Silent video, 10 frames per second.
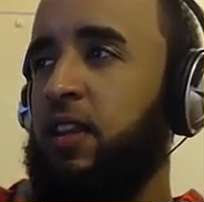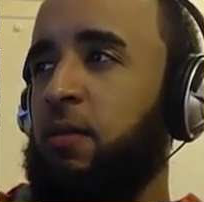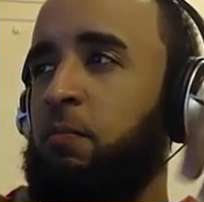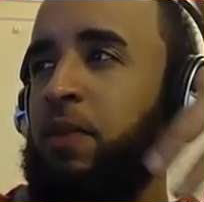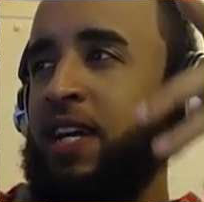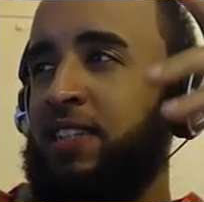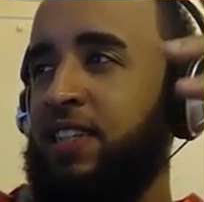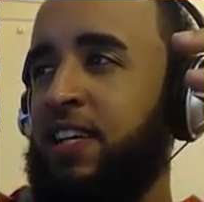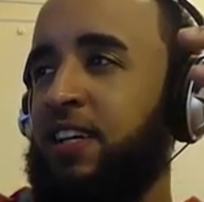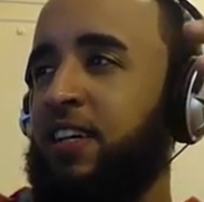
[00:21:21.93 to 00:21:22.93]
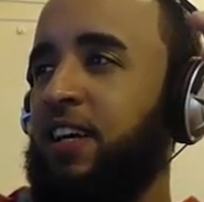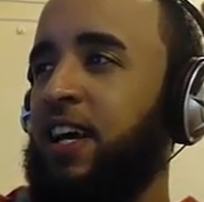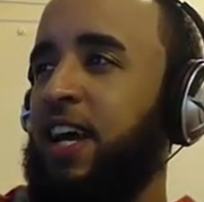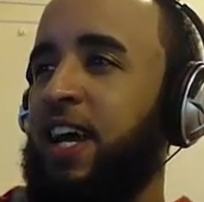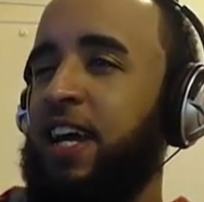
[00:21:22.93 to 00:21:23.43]
the mixing
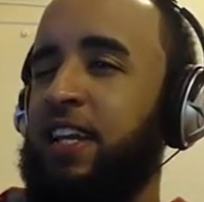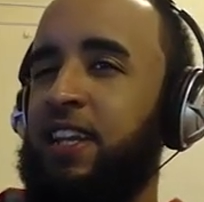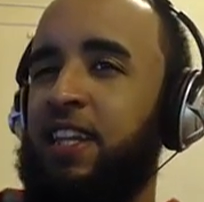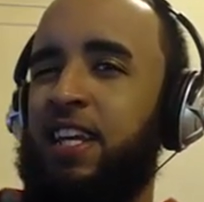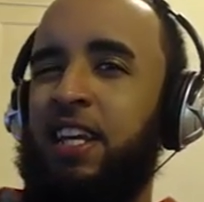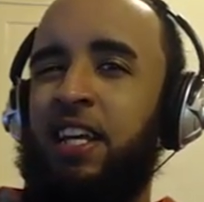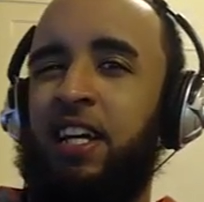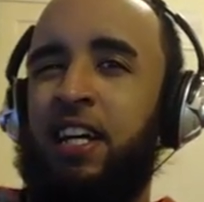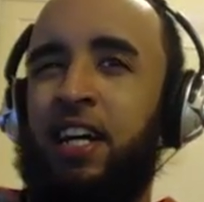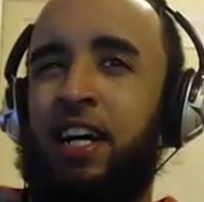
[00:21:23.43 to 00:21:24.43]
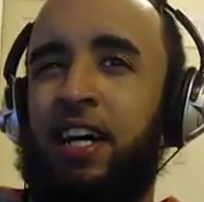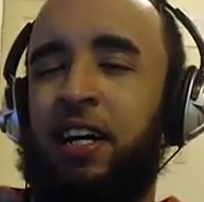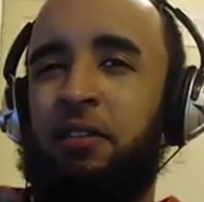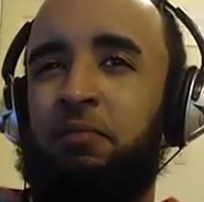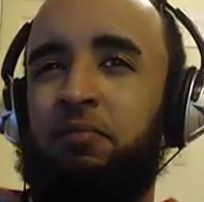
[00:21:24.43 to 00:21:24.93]
and the
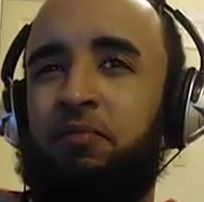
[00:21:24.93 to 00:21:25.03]
I